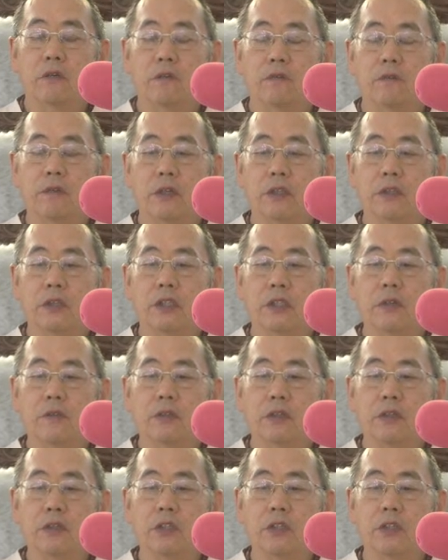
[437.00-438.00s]

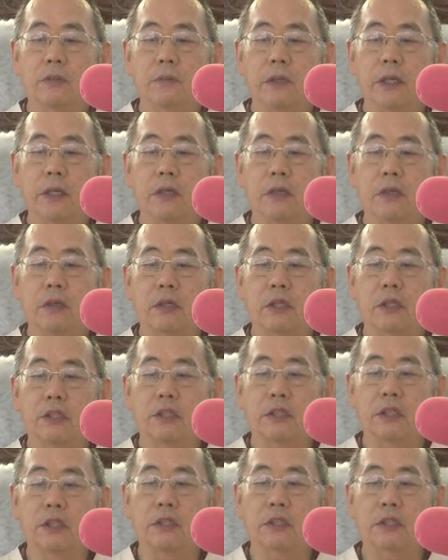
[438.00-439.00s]
philosophical
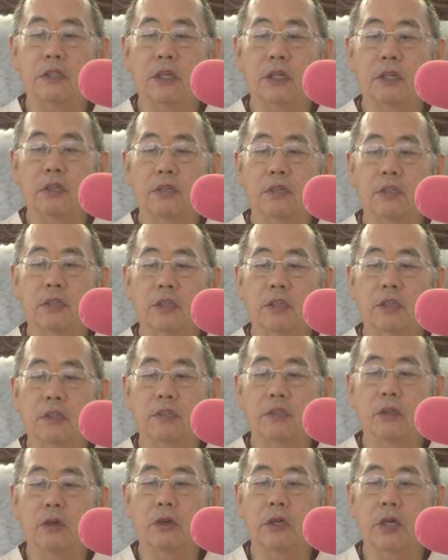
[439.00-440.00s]
speculation, austerity,
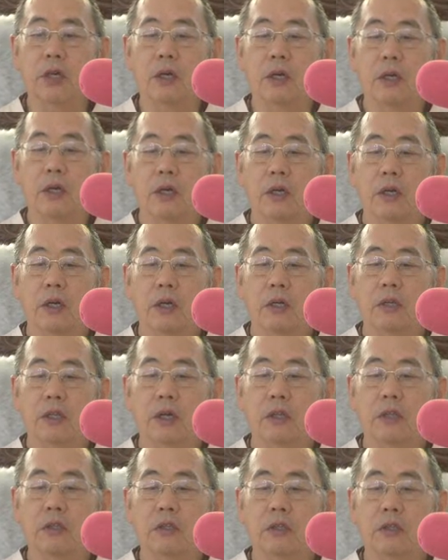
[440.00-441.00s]
and yoga, they
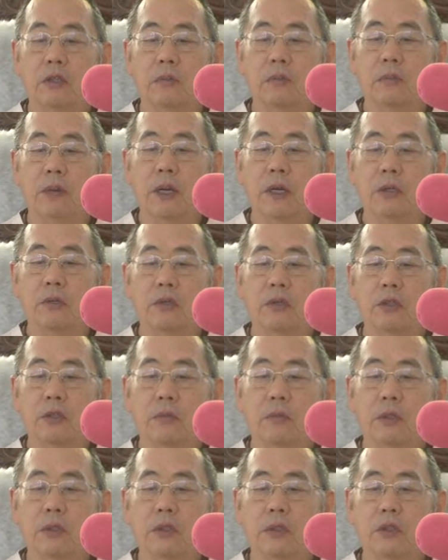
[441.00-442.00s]
are turned back to the
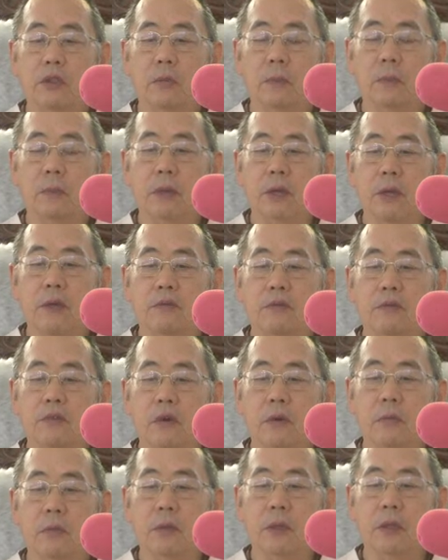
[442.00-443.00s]
material
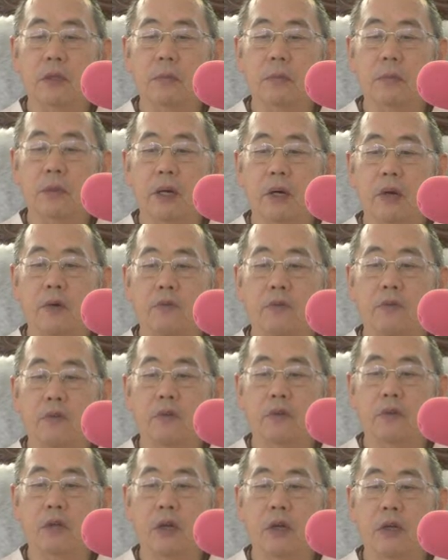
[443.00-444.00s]
platform by the
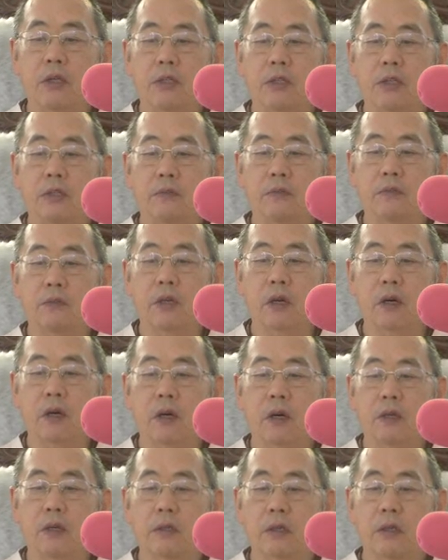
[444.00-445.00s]
powerful laws of
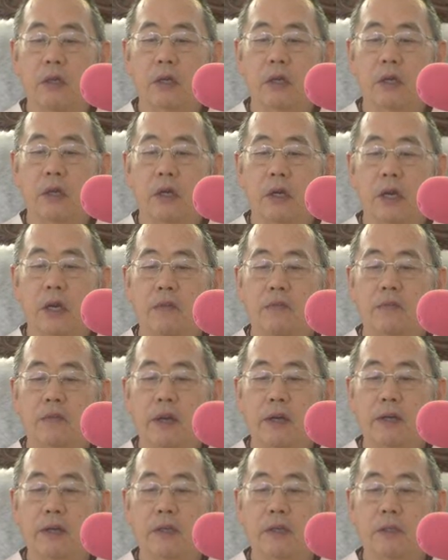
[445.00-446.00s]
God and
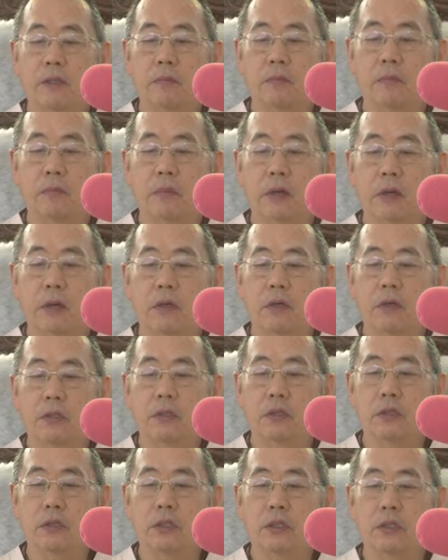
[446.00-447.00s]
violently
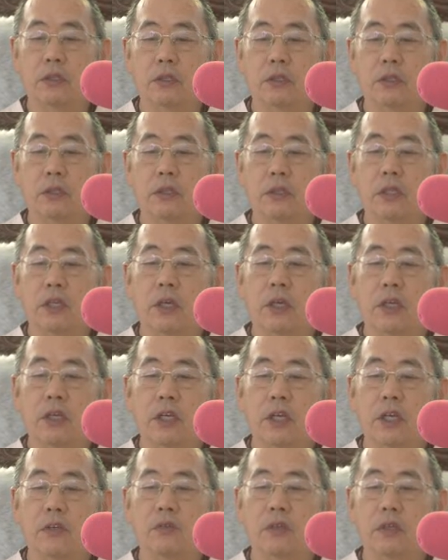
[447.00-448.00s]
merge into the
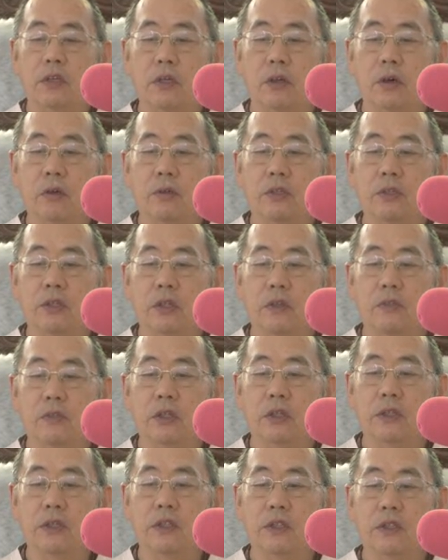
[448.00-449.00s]
heaving ocean of
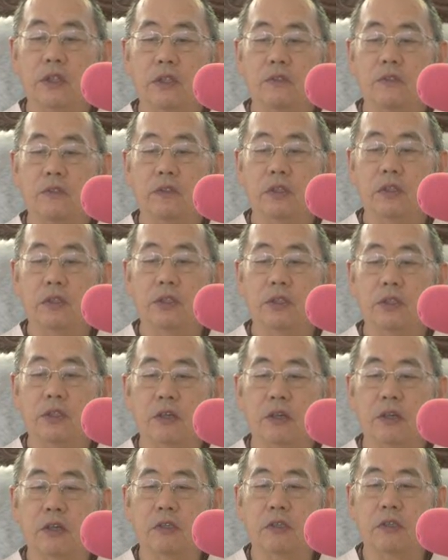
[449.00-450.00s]
insignificance
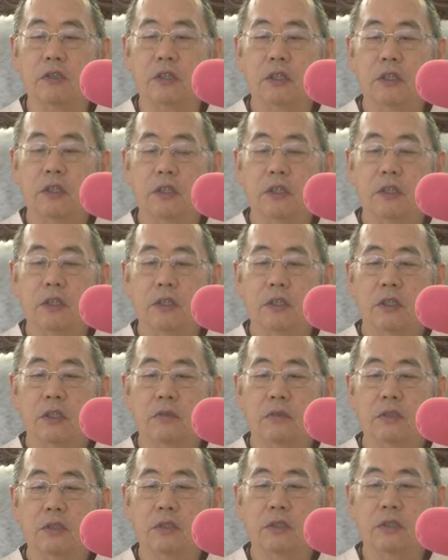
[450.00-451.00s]
called the
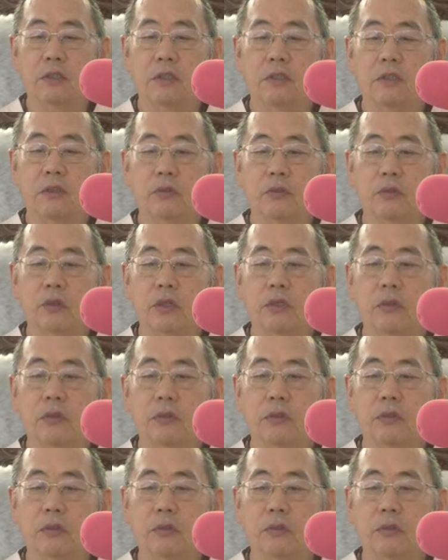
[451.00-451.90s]
material world.